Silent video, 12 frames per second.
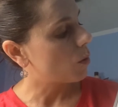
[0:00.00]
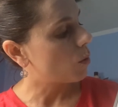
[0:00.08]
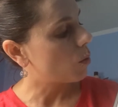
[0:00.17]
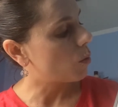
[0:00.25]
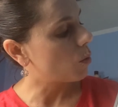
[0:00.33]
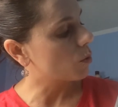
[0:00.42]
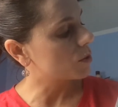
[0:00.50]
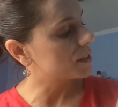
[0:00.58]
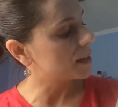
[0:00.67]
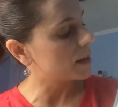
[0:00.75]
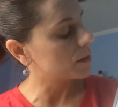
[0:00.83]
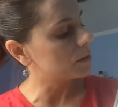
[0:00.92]

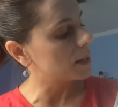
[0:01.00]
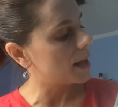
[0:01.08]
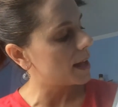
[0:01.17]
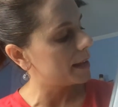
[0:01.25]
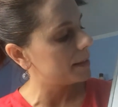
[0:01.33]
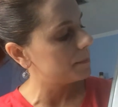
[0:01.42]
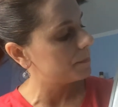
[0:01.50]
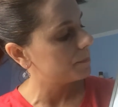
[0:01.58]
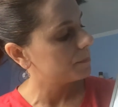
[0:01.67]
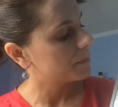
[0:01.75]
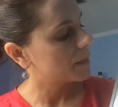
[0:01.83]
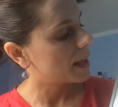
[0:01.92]
horizontal line,
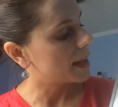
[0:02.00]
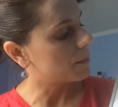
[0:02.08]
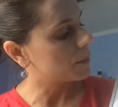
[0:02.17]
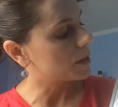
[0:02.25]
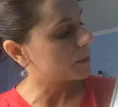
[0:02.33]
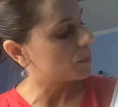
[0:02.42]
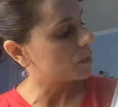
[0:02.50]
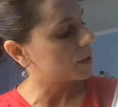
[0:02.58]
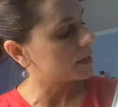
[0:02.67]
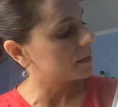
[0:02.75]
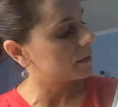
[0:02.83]
and I'm going to put